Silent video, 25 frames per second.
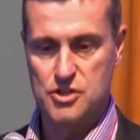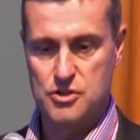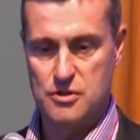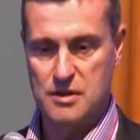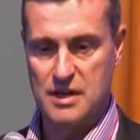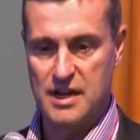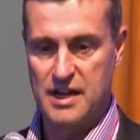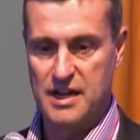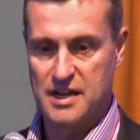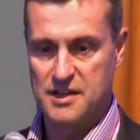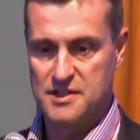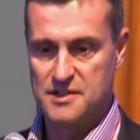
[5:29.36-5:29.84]

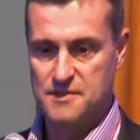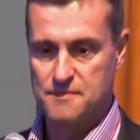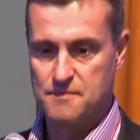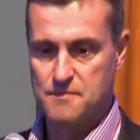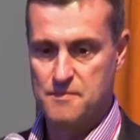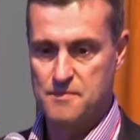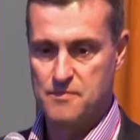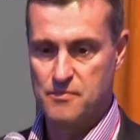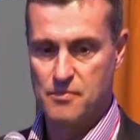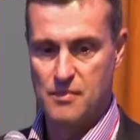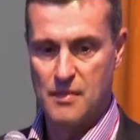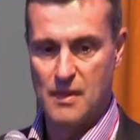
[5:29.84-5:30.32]
tracked.
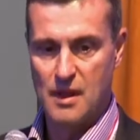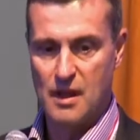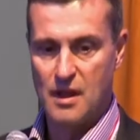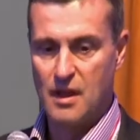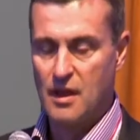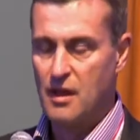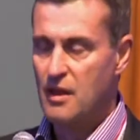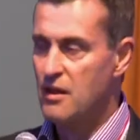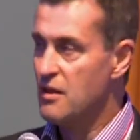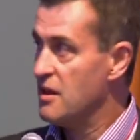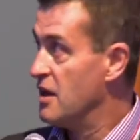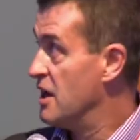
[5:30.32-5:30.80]

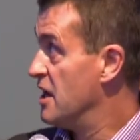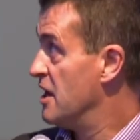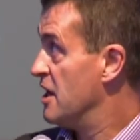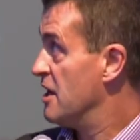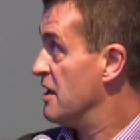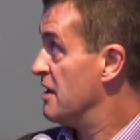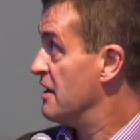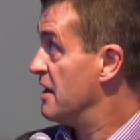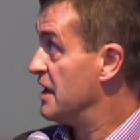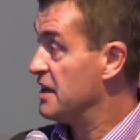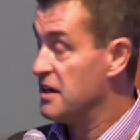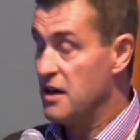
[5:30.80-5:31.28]

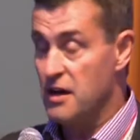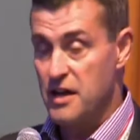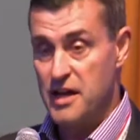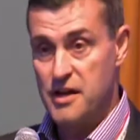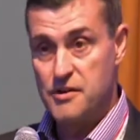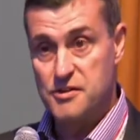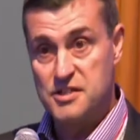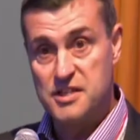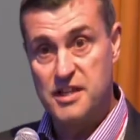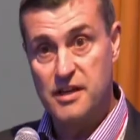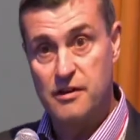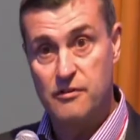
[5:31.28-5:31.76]
And
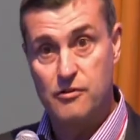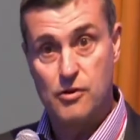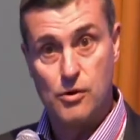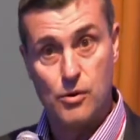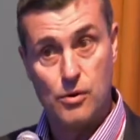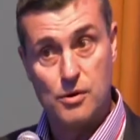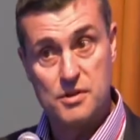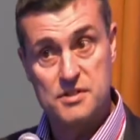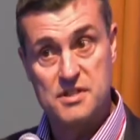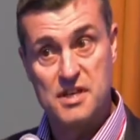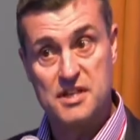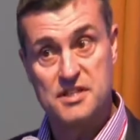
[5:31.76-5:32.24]
IoT, of
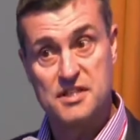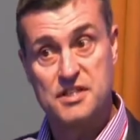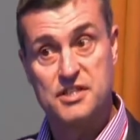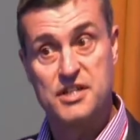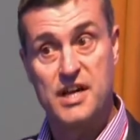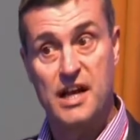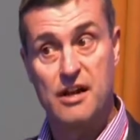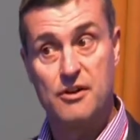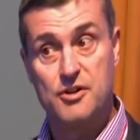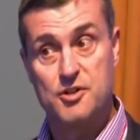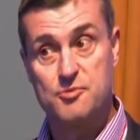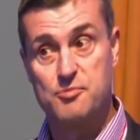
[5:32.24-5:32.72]
course, is a
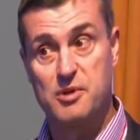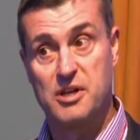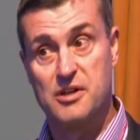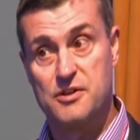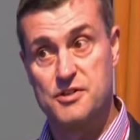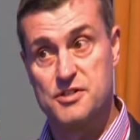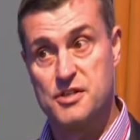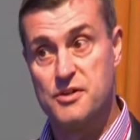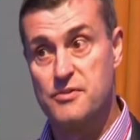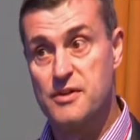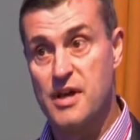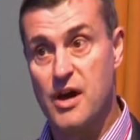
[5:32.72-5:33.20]
challenge
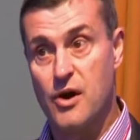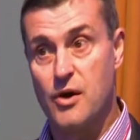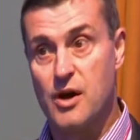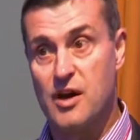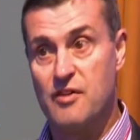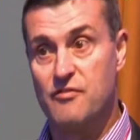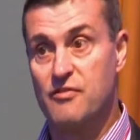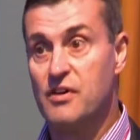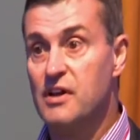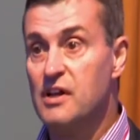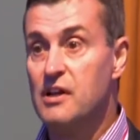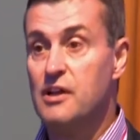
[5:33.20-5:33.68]
because you now
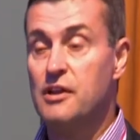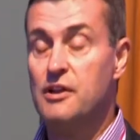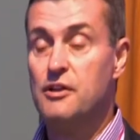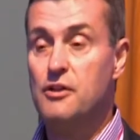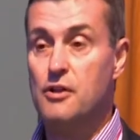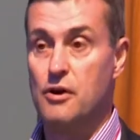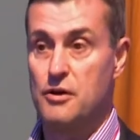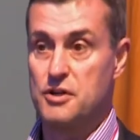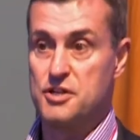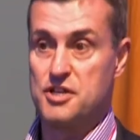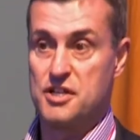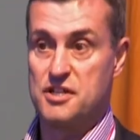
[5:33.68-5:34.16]
have
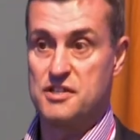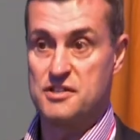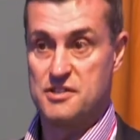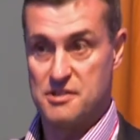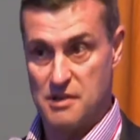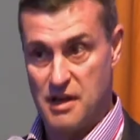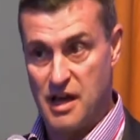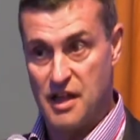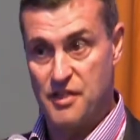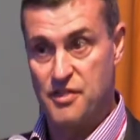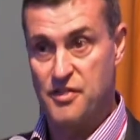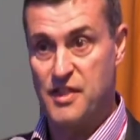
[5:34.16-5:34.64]
not
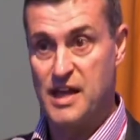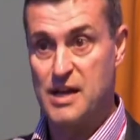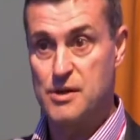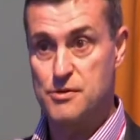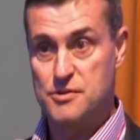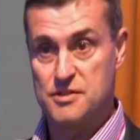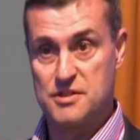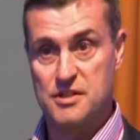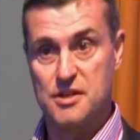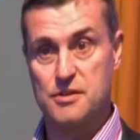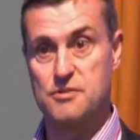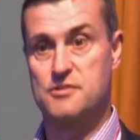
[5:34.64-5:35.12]
just
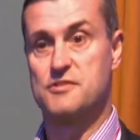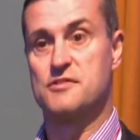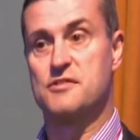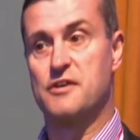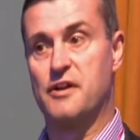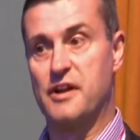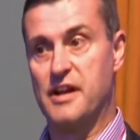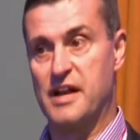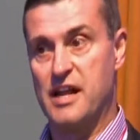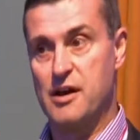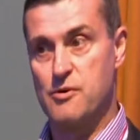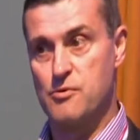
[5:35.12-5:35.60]
1,000 users
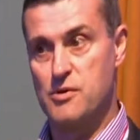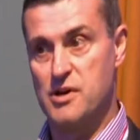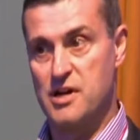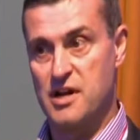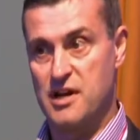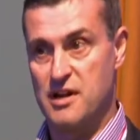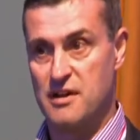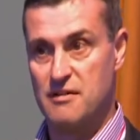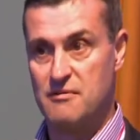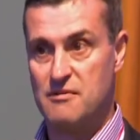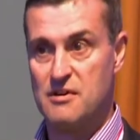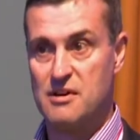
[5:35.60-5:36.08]
on a
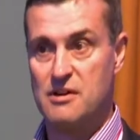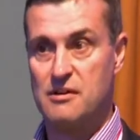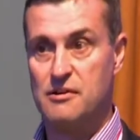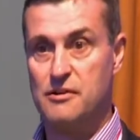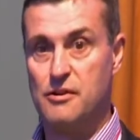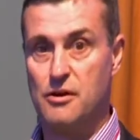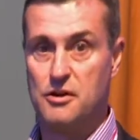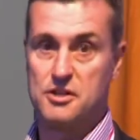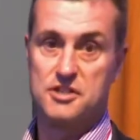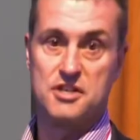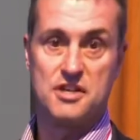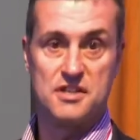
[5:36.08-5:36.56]
network,
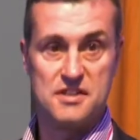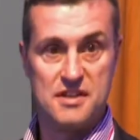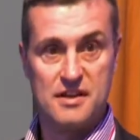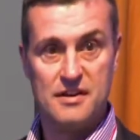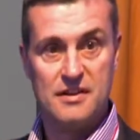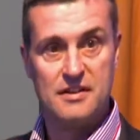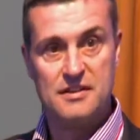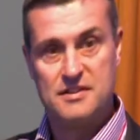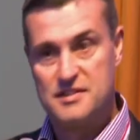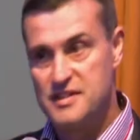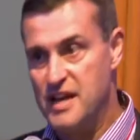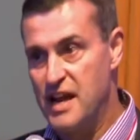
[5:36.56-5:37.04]
not just
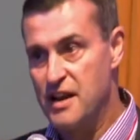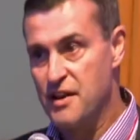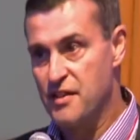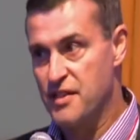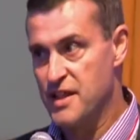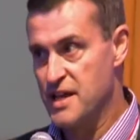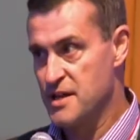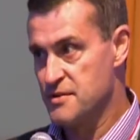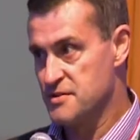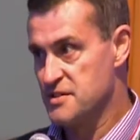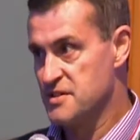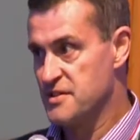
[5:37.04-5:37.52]

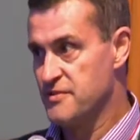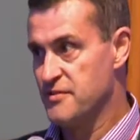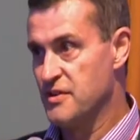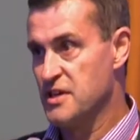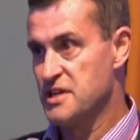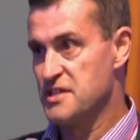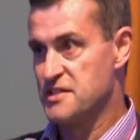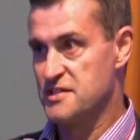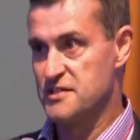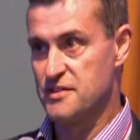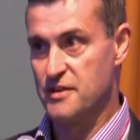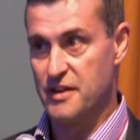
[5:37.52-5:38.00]
10,000
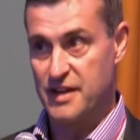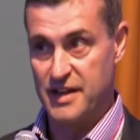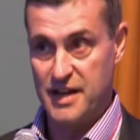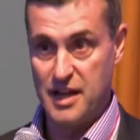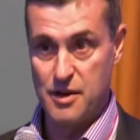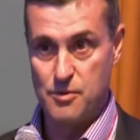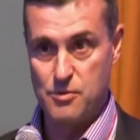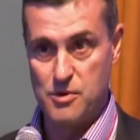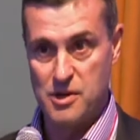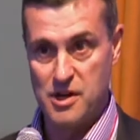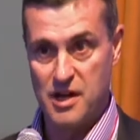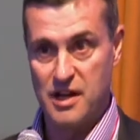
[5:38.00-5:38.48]
devices on a
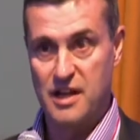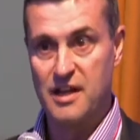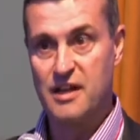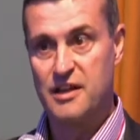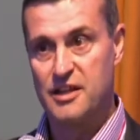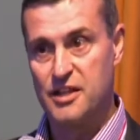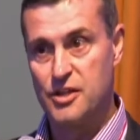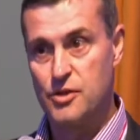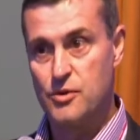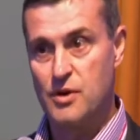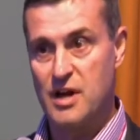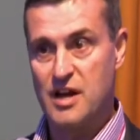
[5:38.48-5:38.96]
network,
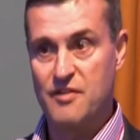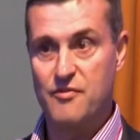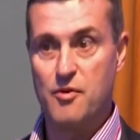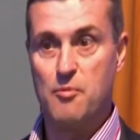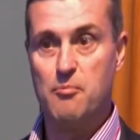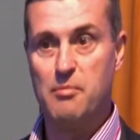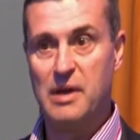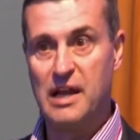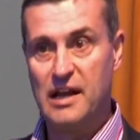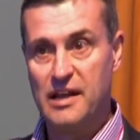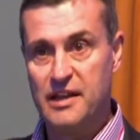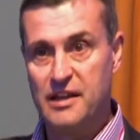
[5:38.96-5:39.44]
you have 1
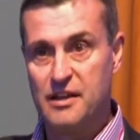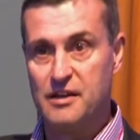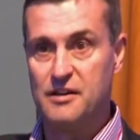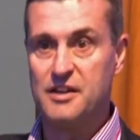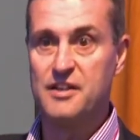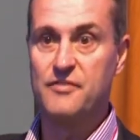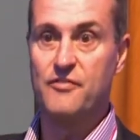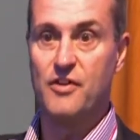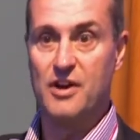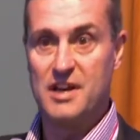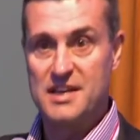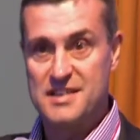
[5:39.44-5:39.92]
million
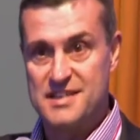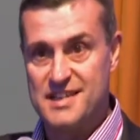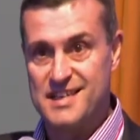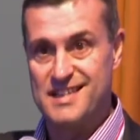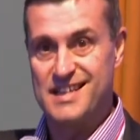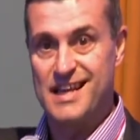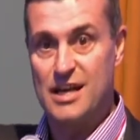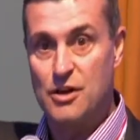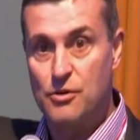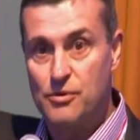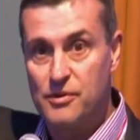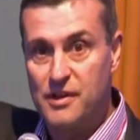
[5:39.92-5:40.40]
devices
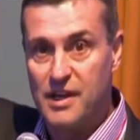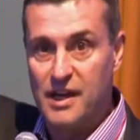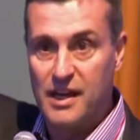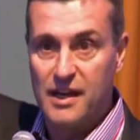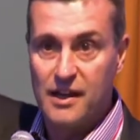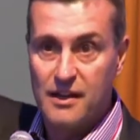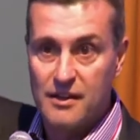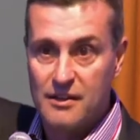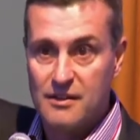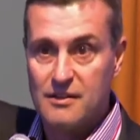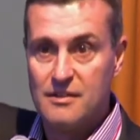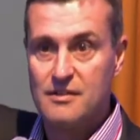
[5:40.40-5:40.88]
out
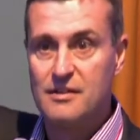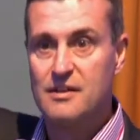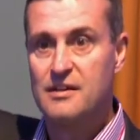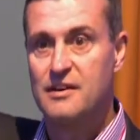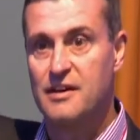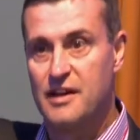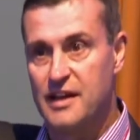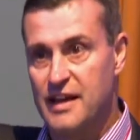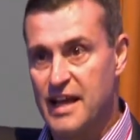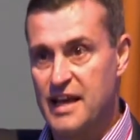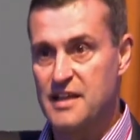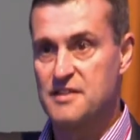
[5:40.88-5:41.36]
there
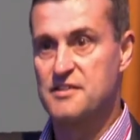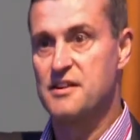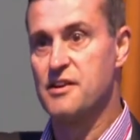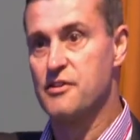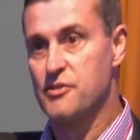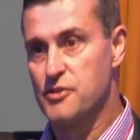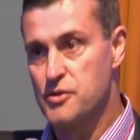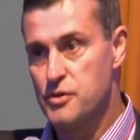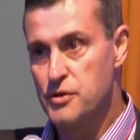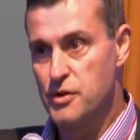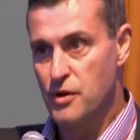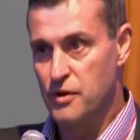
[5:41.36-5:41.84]

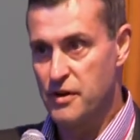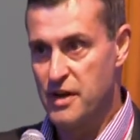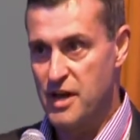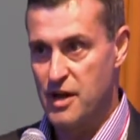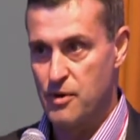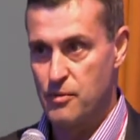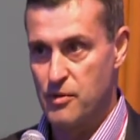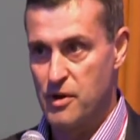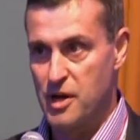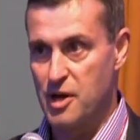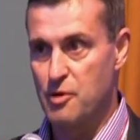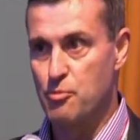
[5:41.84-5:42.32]
connected to your
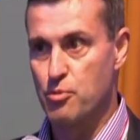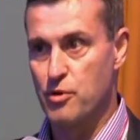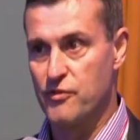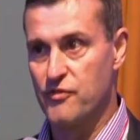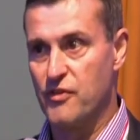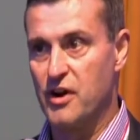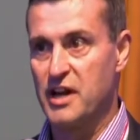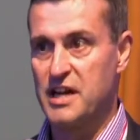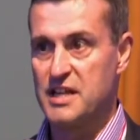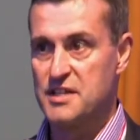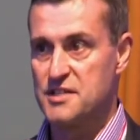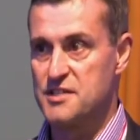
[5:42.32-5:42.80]
network,
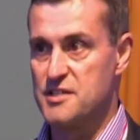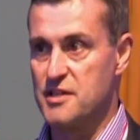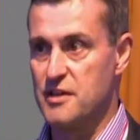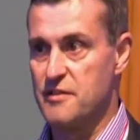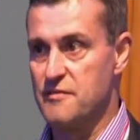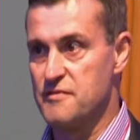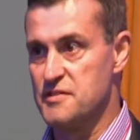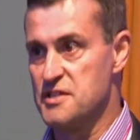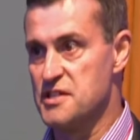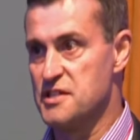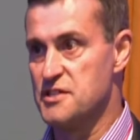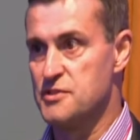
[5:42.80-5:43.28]
providing
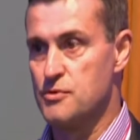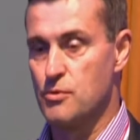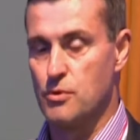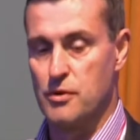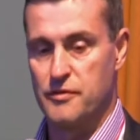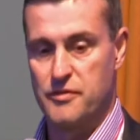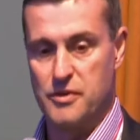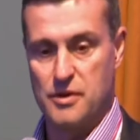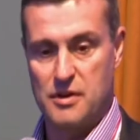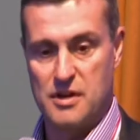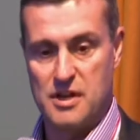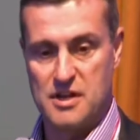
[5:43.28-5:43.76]
services to all
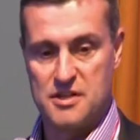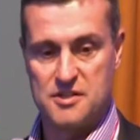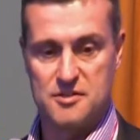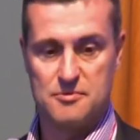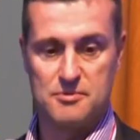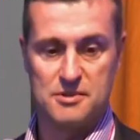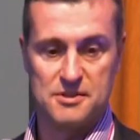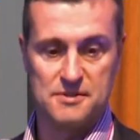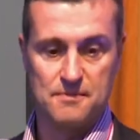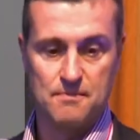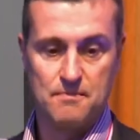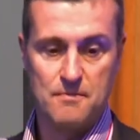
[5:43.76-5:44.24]
of your
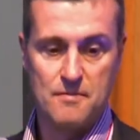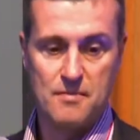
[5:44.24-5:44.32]
customers.